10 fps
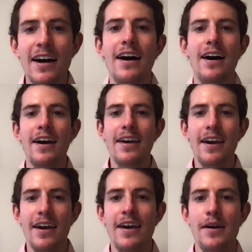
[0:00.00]
I
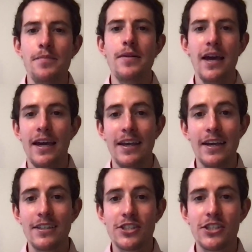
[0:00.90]
am an
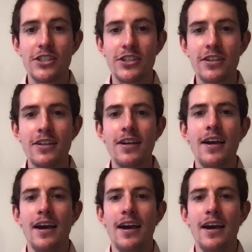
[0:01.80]
English teacher